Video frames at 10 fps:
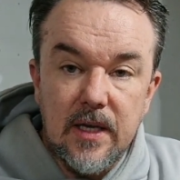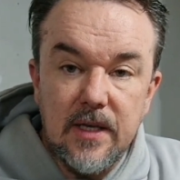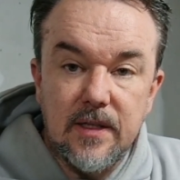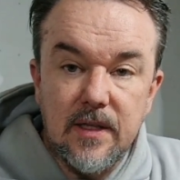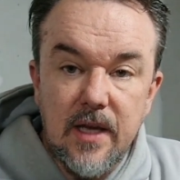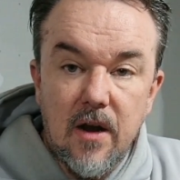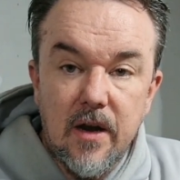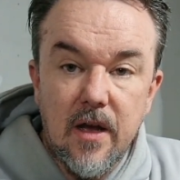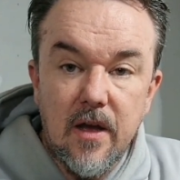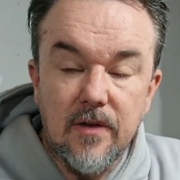is in the
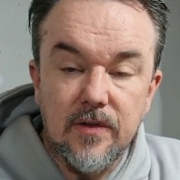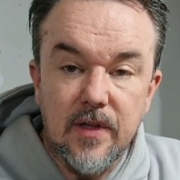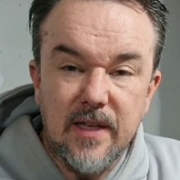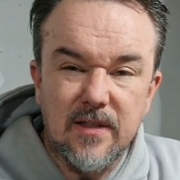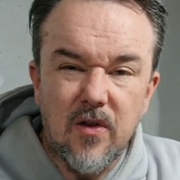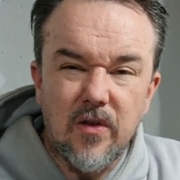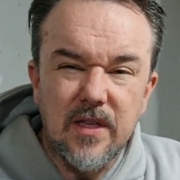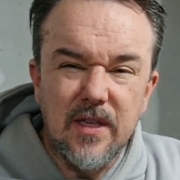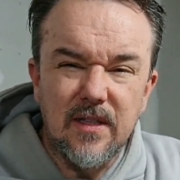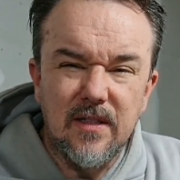area. So that's on
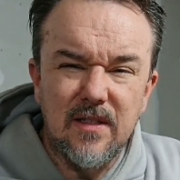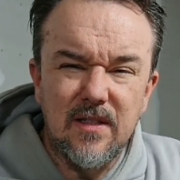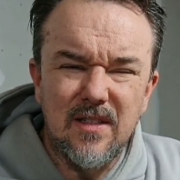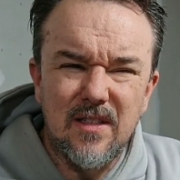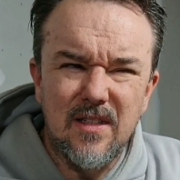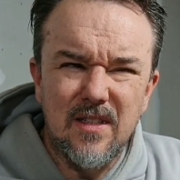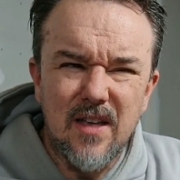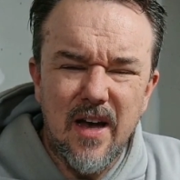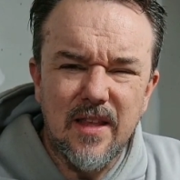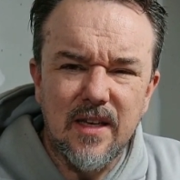
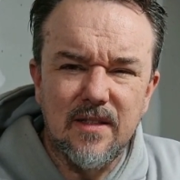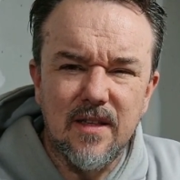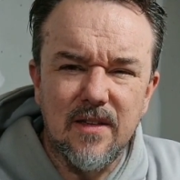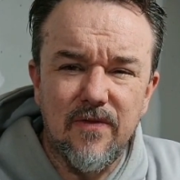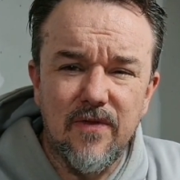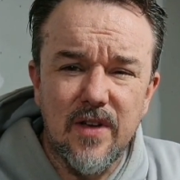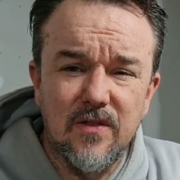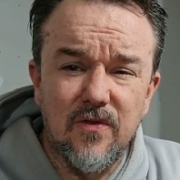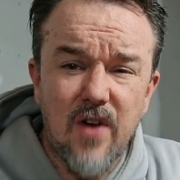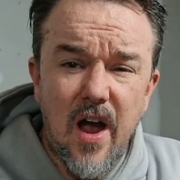I think
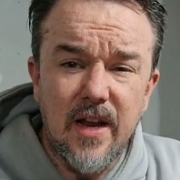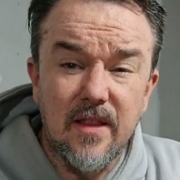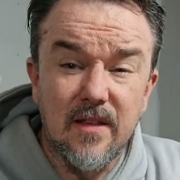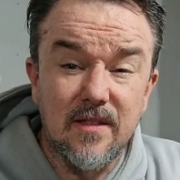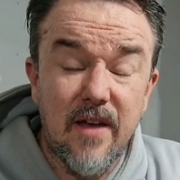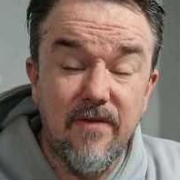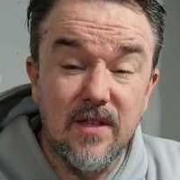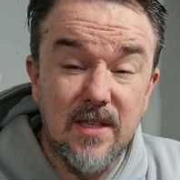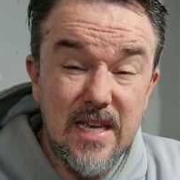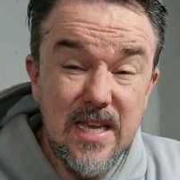it's Friday the
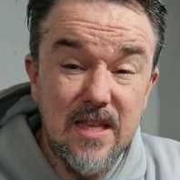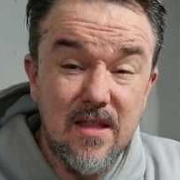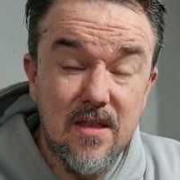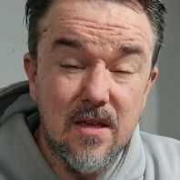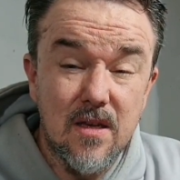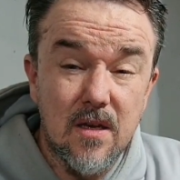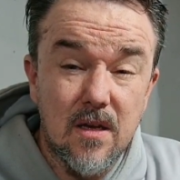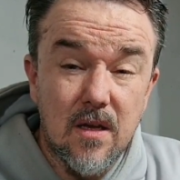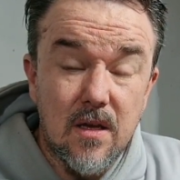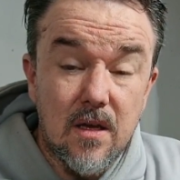17th.
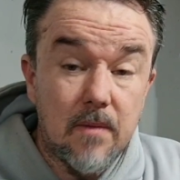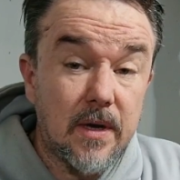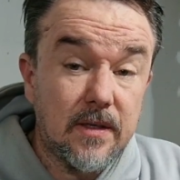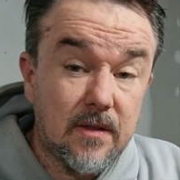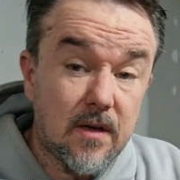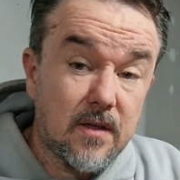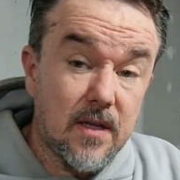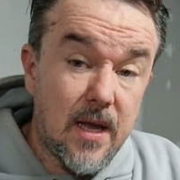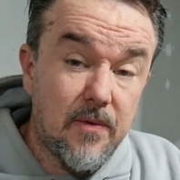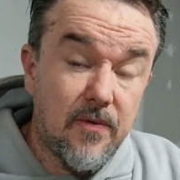It might start the
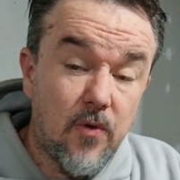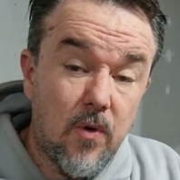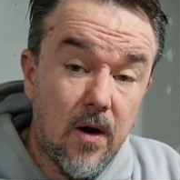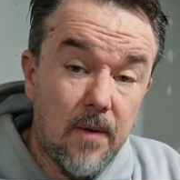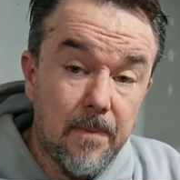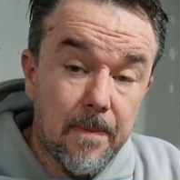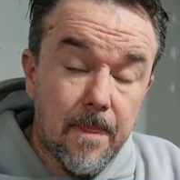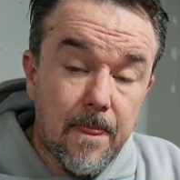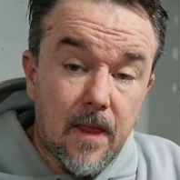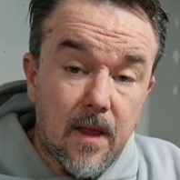day before.
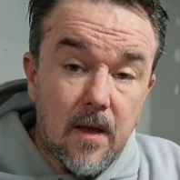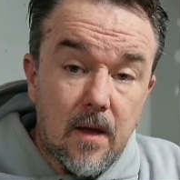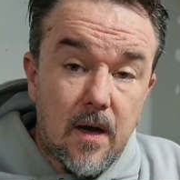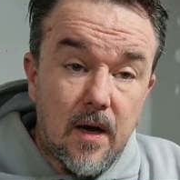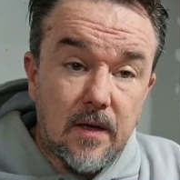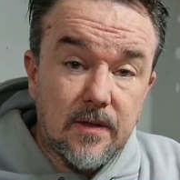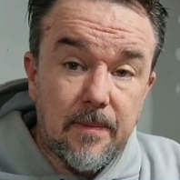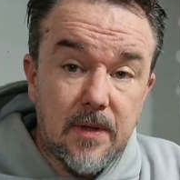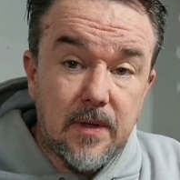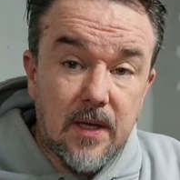It's
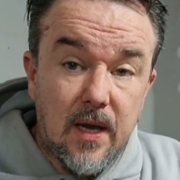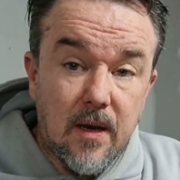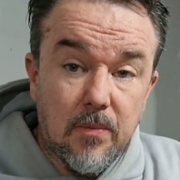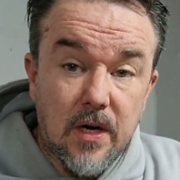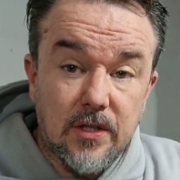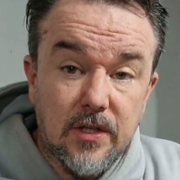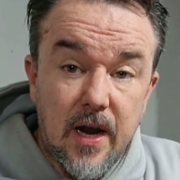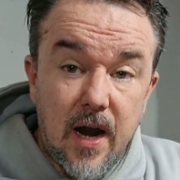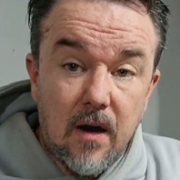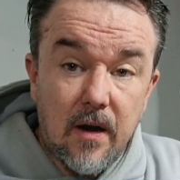up in the King of Prussia
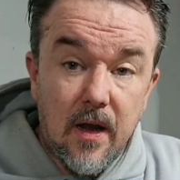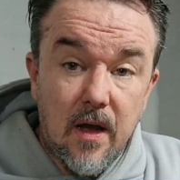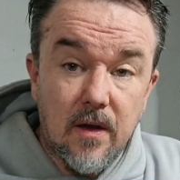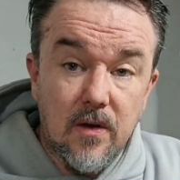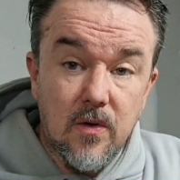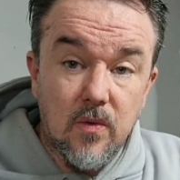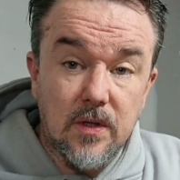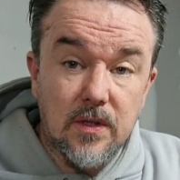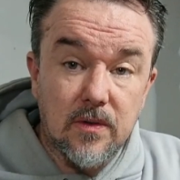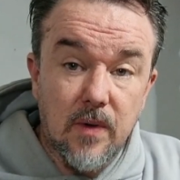area,
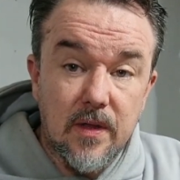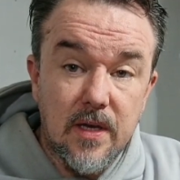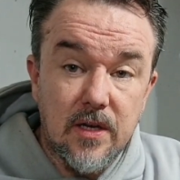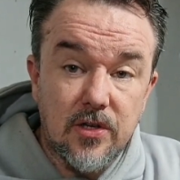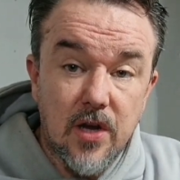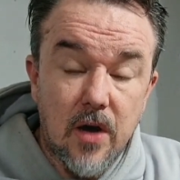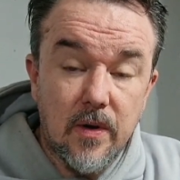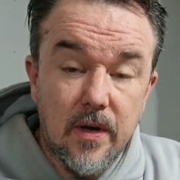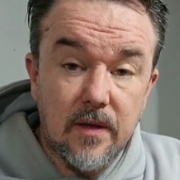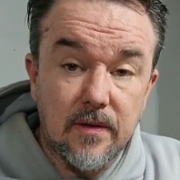which is where the show
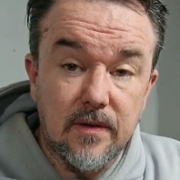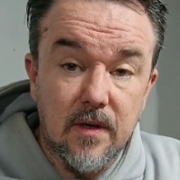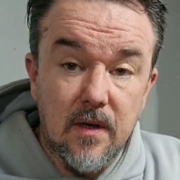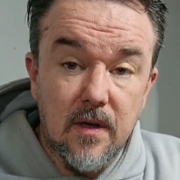is.